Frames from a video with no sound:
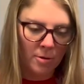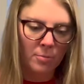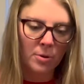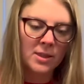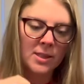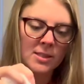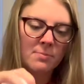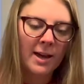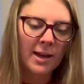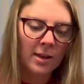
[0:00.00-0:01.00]
put this
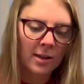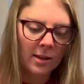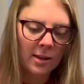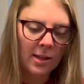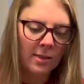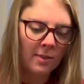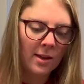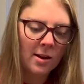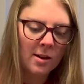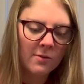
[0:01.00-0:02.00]
back in
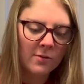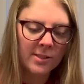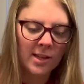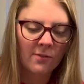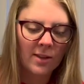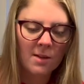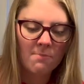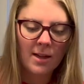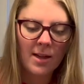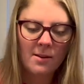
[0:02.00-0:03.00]
there for
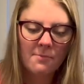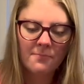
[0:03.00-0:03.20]
safekeeping.